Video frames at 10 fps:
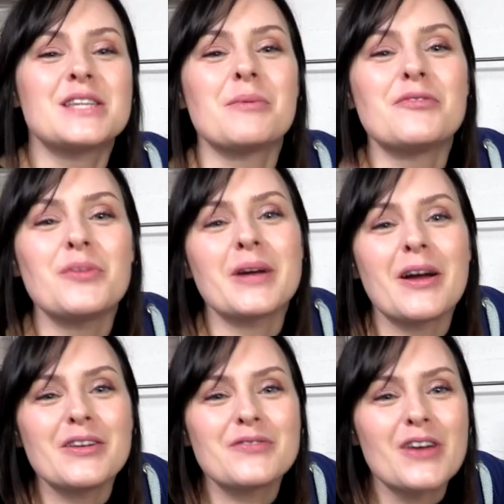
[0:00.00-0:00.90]
So before we go
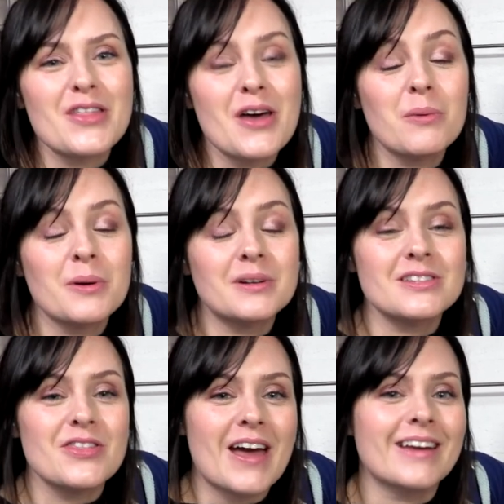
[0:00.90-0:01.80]
any further, we want
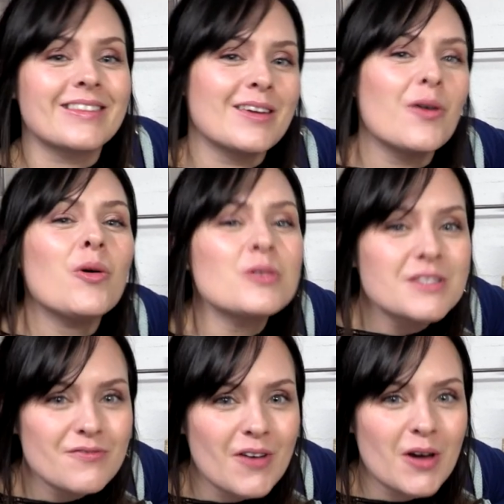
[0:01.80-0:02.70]
to thank the
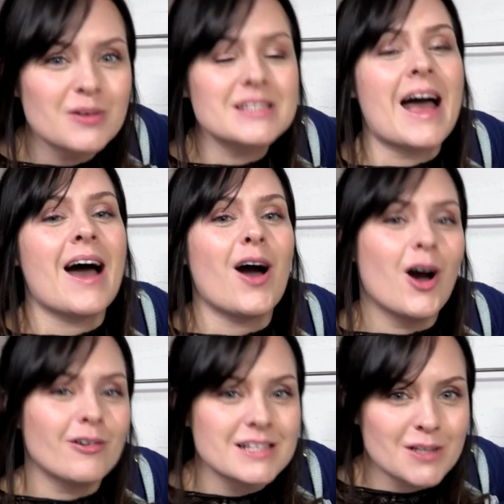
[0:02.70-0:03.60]
awesome folks at
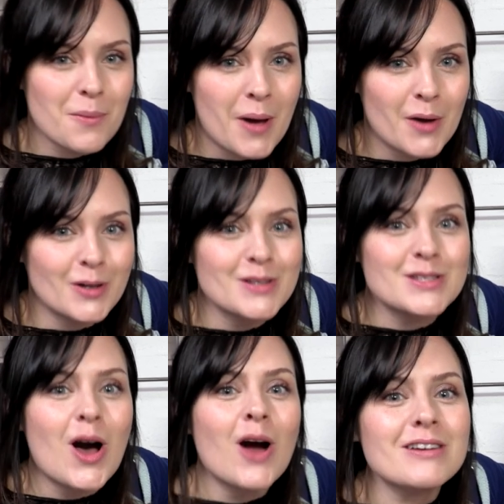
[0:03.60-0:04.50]
RS
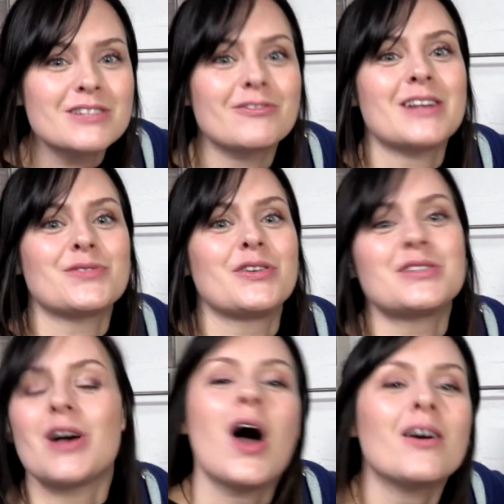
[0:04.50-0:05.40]
Components, RS
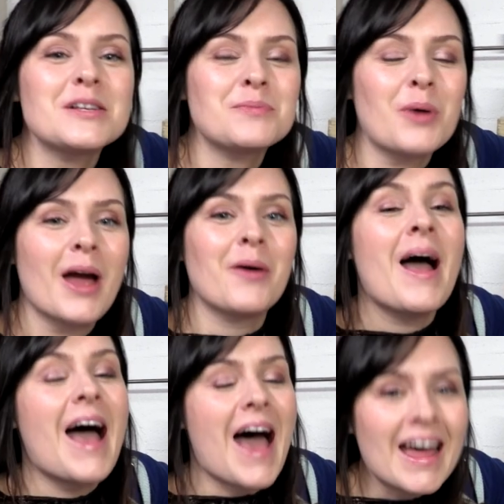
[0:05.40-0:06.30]
Grassroots, RS Pro,
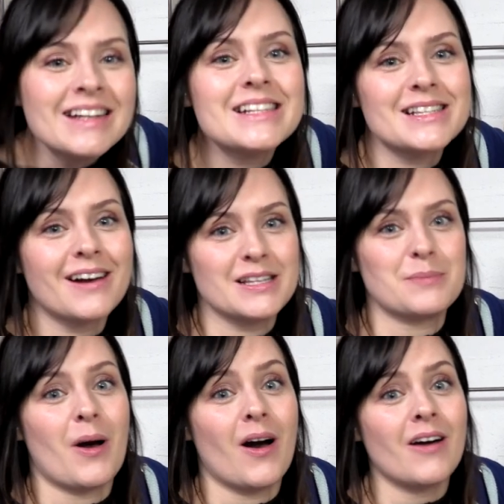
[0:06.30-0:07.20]
and
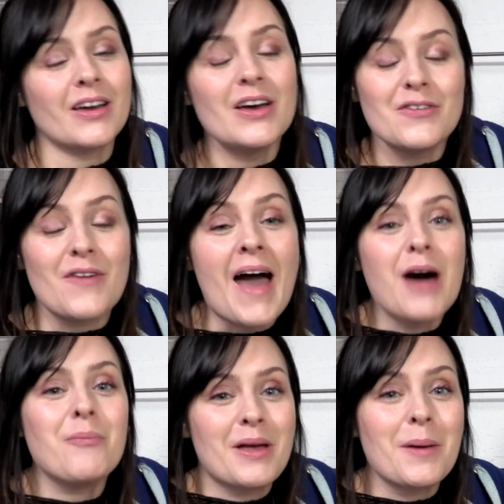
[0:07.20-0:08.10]
DesignSpark for
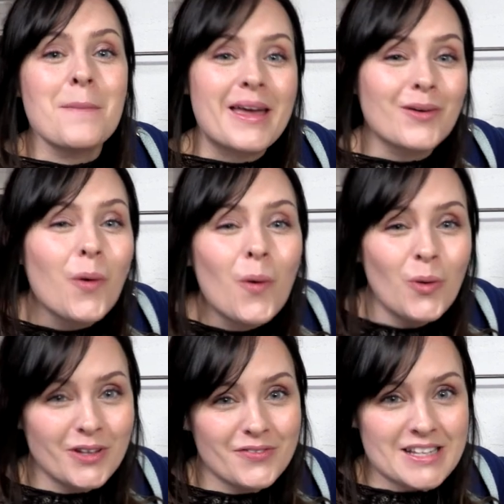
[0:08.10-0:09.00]
helping make
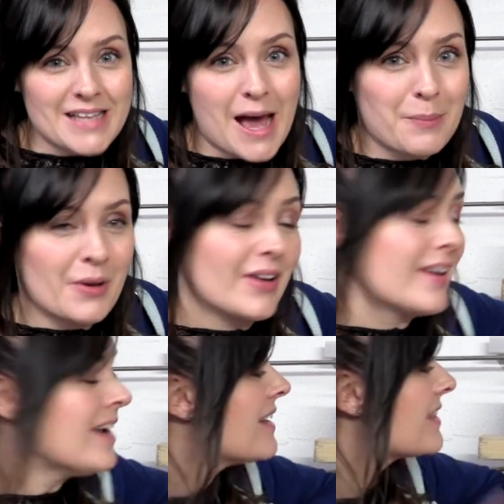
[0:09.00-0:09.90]
all of this happen.